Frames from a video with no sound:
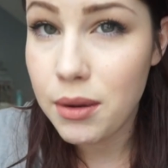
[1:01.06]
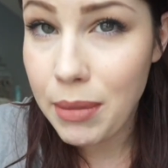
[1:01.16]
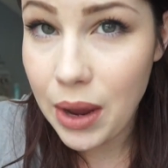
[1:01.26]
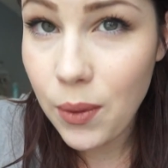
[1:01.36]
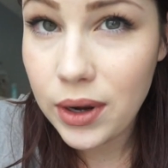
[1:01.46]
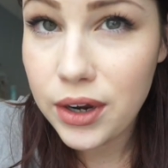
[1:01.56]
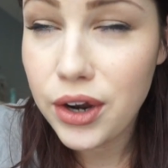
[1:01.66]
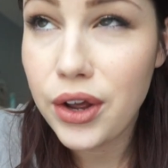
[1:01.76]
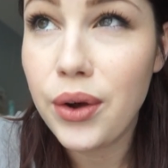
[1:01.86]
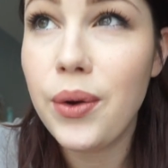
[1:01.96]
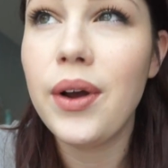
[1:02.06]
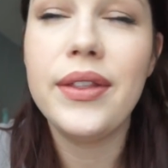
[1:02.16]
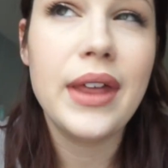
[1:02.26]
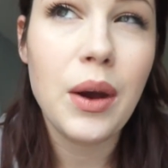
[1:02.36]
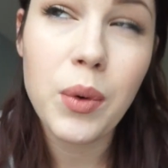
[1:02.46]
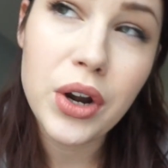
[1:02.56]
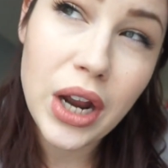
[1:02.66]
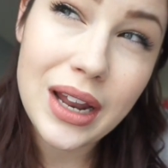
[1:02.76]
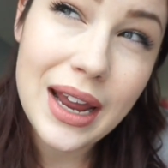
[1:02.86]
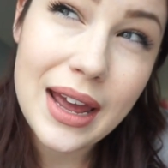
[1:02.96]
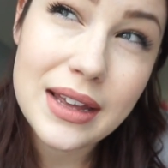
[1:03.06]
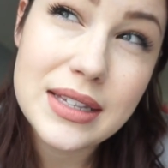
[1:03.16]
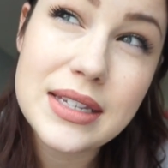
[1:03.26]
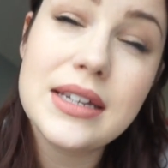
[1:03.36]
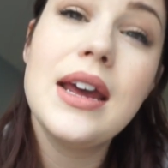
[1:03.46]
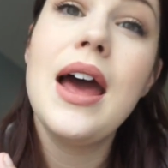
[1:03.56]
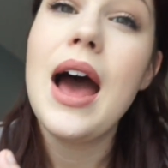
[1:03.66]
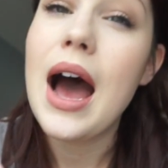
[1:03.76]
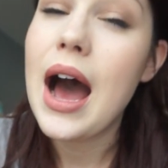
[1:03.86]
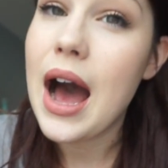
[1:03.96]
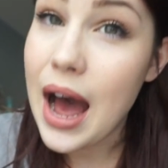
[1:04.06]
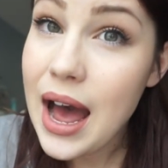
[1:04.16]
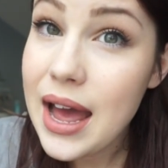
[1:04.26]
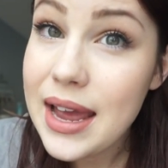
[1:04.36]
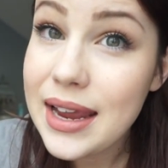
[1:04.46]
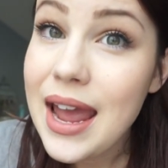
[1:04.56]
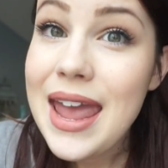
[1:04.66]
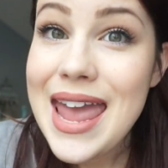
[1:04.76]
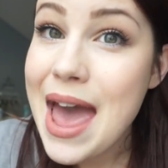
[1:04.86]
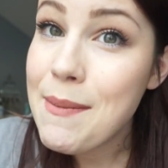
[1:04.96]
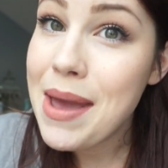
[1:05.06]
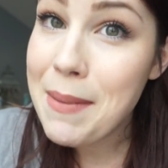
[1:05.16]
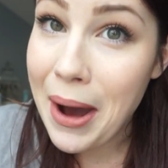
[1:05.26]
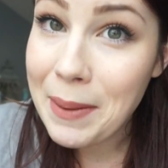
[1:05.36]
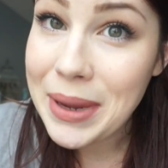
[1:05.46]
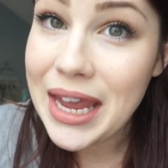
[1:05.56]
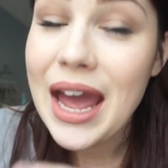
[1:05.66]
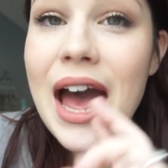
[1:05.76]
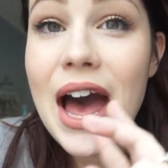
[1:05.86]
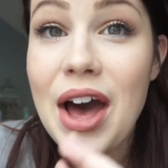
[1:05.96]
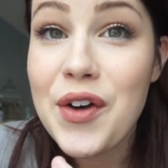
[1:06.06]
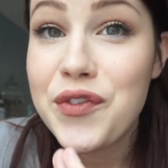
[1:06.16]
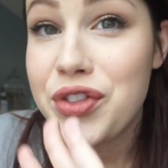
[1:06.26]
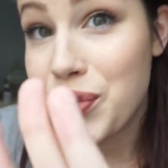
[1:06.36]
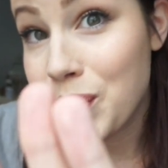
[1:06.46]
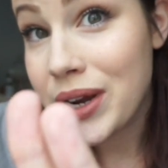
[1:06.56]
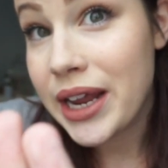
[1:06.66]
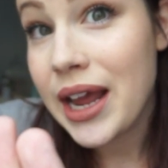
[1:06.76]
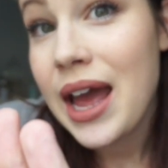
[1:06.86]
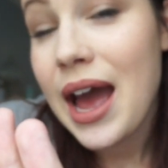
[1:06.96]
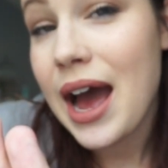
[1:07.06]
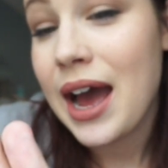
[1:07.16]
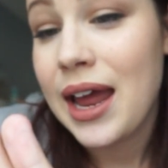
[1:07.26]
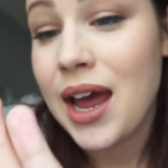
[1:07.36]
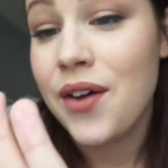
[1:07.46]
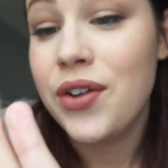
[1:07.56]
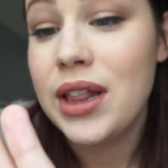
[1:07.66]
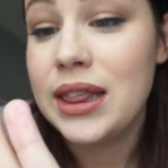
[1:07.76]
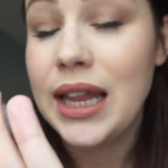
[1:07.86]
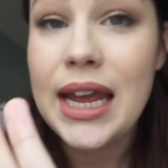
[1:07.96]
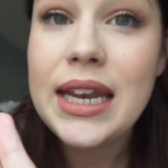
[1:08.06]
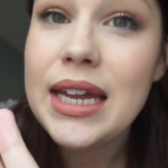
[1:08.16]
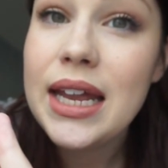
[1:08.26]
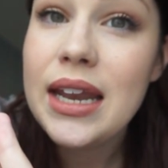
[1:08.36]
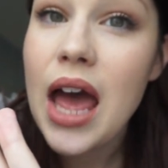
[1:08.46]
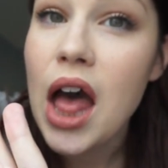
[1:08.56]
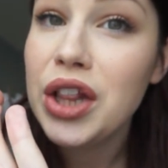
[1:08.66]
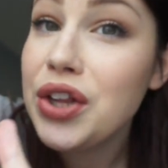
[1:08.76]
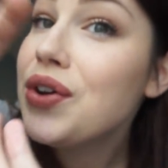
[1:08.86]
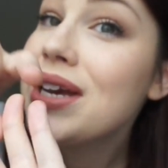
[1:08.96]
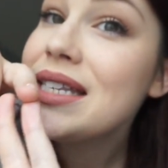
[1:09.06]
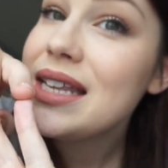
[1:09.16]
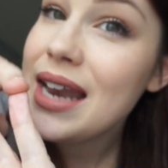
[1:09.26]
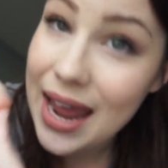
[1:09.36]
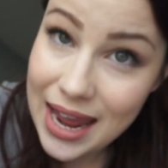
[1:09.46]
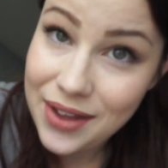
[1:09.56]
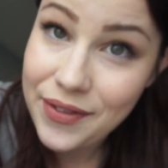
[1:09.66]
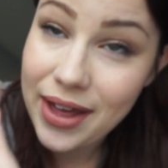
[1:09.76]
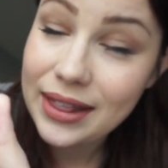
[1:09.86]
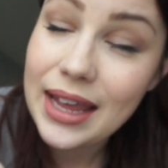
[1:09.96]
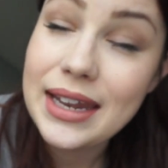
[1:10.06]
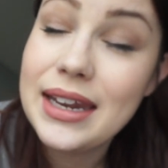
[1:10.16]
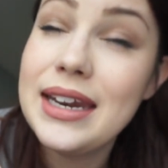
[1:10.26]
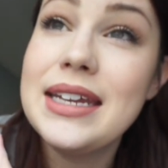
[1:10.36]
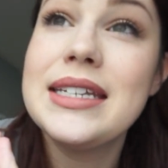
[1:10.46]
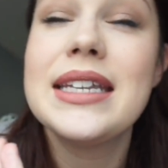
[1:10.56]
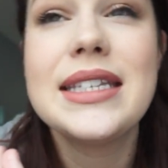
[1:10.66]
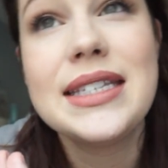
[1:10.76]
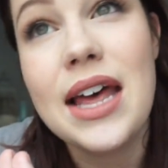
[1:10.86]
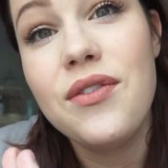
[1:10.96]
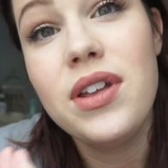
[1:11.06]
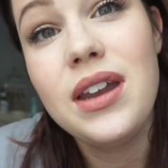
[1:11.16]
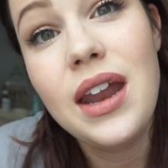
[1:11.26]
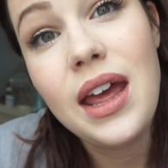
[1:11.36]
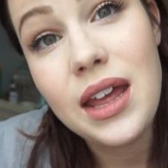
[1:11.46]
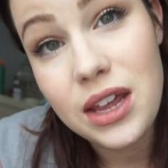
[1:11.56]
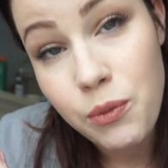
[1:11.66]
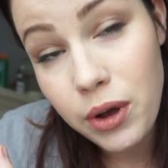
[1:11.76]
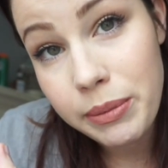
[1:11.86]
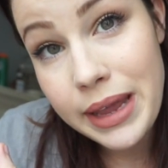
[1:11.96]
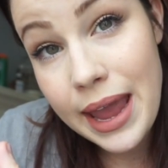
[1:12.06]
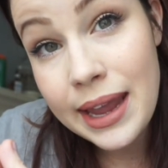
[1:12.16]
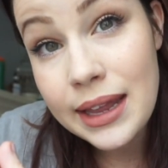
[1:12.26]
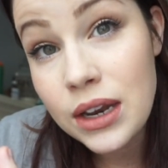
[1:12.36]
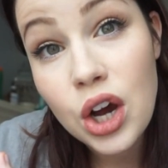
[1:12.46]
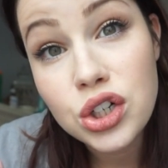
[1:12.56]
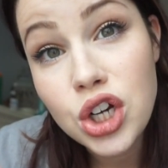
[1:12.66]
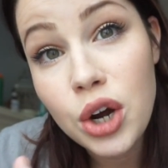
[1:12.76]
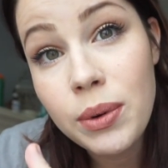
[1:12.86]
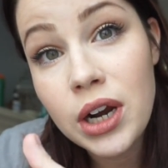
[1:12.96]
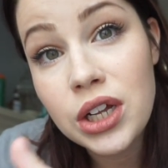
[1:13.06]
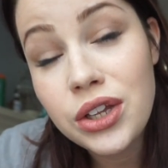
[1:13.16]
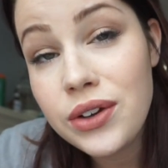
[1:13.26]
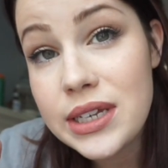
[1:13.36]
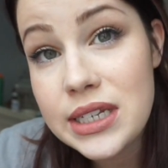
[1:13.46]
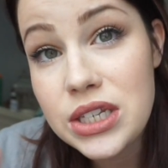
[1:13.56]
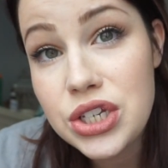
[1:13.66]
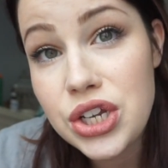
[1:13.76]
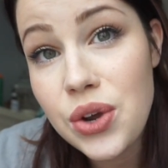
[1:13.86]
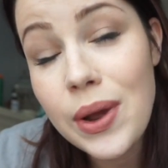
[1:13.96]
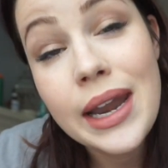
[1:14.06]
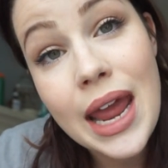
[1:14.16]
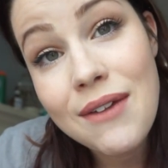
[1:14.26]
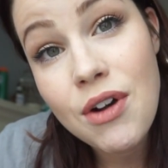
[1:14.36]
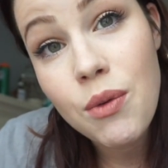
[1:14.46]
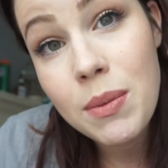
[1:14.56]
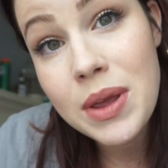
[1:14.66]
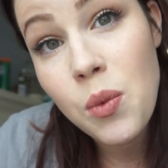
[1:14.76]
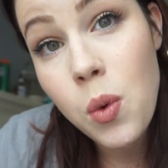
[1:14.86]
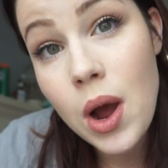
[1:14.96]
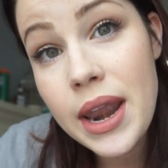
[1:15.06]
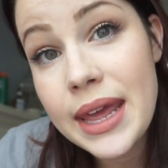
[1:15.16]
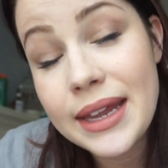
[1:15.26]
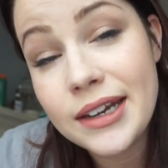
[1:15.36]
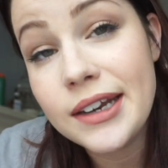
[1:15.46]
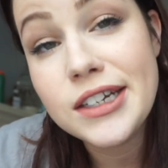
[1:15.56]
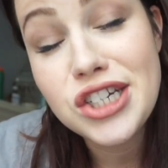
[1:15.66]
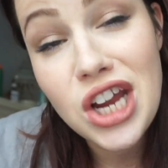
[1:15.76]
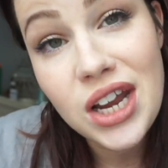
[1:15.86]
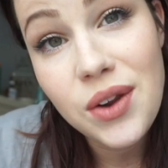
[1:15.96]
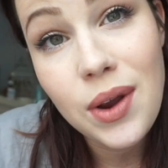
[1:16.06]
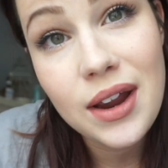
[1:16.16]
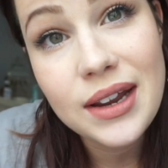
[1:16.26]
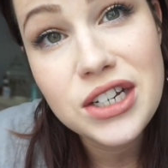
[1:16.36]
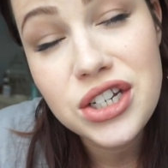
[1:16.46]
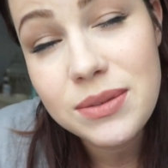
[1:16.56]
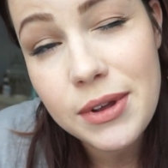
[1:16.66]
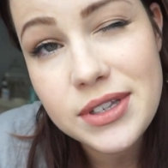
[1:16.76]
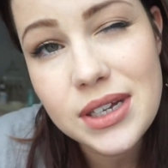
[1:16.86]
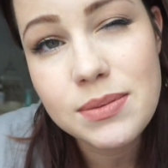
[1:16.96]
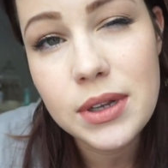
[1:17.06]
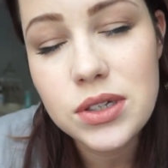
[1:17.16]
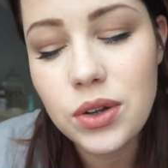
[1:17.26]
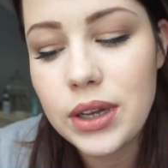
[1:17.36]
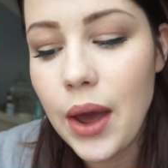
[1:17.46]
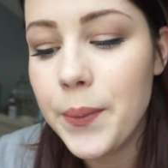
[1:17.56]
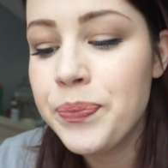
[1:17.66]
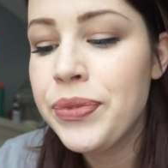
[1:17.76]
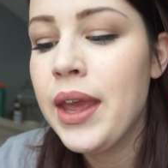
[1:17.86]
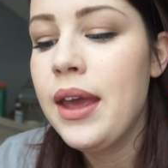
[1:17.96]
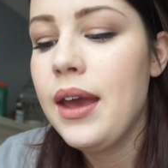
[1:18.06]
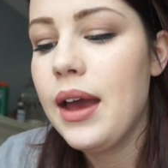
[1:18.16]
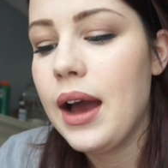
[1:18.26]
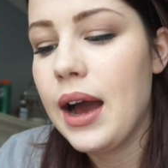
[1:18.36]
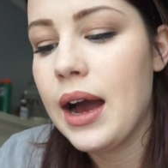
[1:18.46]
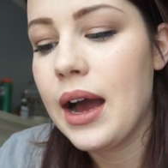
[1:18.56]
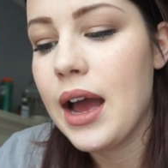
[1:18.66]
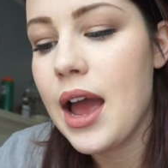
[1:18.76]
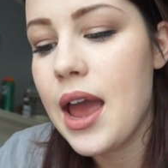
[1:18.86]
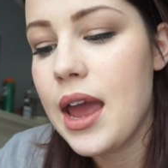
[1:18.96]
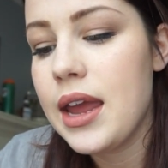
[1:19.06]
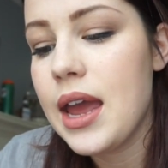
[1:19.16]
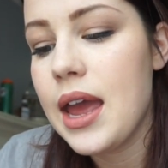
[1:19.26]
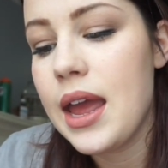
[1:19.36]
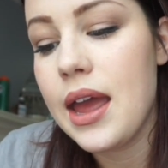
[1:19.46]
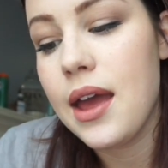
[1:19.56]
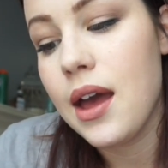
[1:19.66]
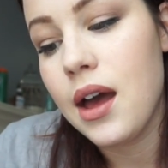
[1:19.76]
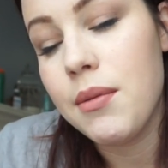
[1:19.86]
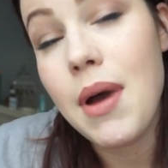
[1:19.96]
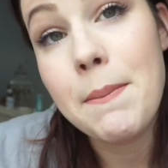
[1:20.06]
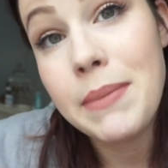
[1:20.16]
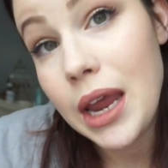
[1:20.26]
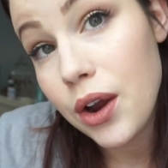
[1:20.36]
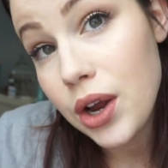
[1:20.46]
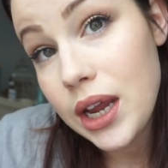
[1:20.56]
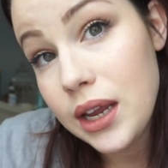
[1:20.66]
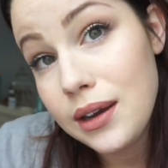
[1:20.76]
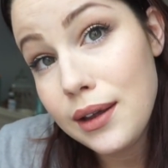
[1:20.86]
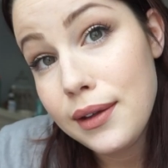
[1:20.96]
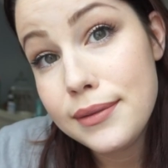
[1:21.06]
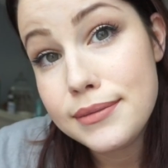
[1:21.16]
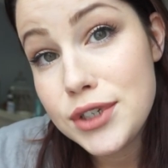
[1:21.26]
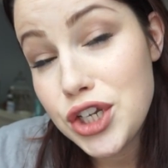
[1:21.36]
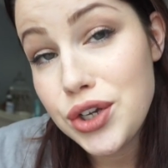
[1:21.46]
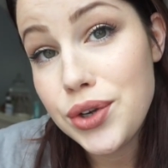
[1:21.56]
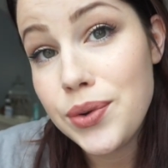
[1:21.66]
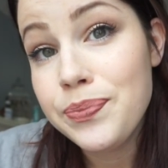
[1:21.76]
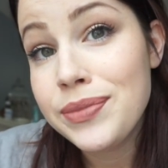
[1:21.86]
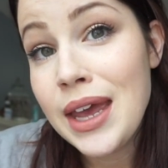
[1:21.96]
you may want to know that were not asked. I am a mommy of 3. I have Landon, Lucas, and Ava. Landon is 7, will be 8 in October. Lucas is 2, and Ava will be 1 in January. She's about 6 months old now. I am married to